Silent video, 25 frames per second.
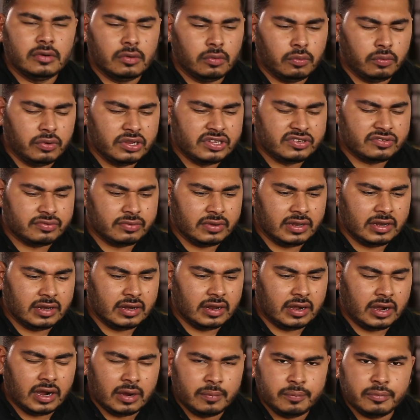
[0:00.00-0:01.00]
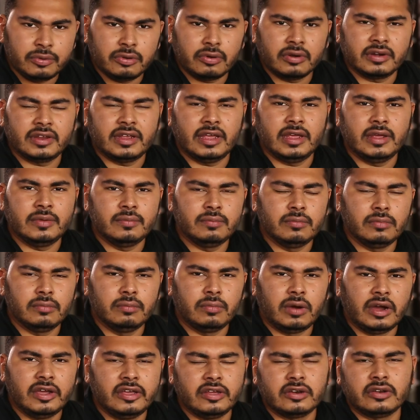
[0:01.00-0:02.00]
which will up your game
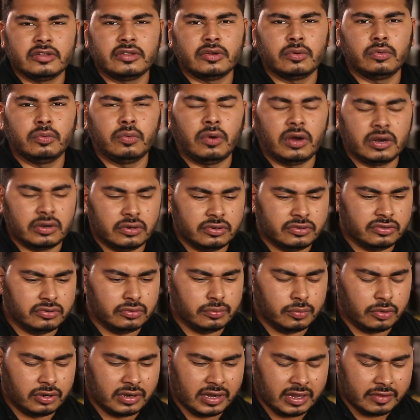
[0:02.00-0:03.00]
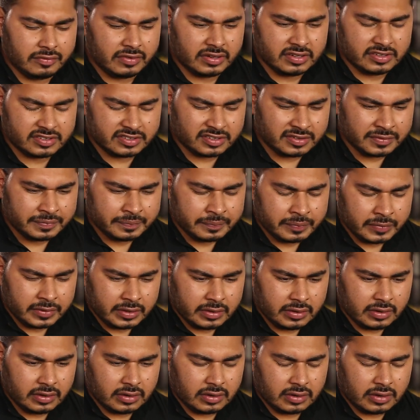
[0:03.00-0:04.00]
by another 1 or 2 more levels.
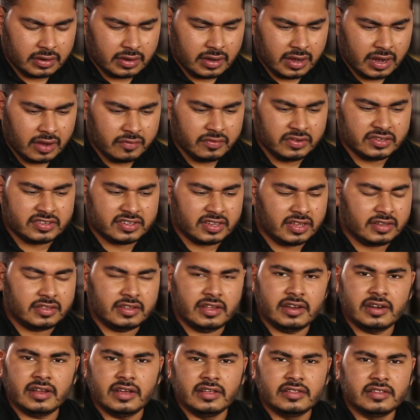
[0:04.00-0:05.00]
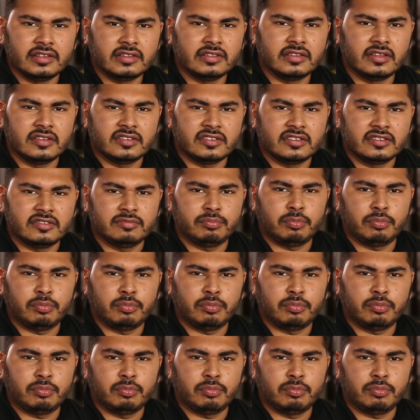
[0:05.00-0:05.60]
Having said that, I think this is